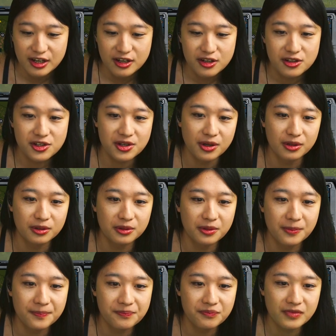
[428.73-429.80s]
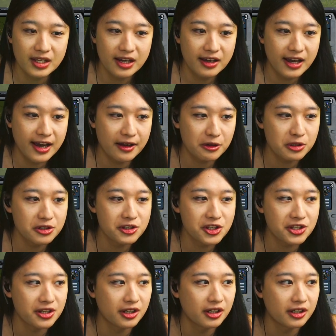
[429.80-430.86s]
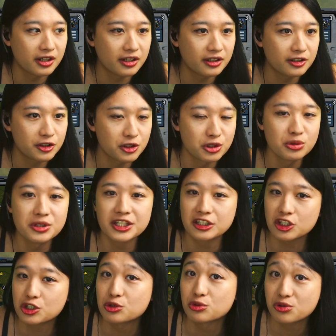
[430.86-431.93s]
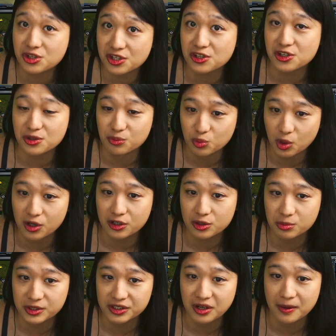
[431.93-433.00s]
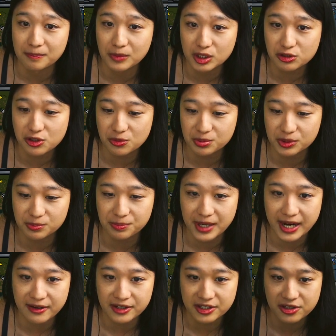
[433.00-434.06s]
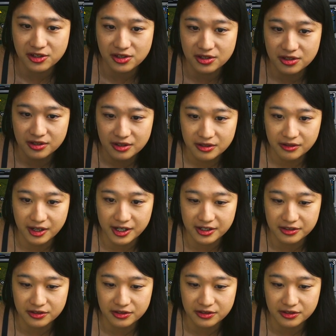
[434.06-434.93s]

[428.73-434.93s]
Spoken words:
So how does the unit queue system work when you have multiple barracks, right?